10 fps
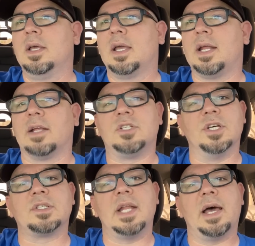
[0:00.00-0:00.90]
and I
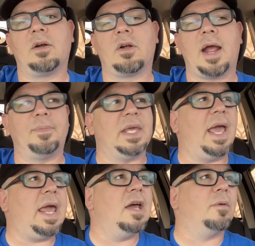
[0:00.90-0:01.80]
just now grabbed the
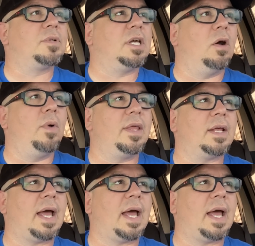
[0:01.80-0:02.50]
amp to go with it.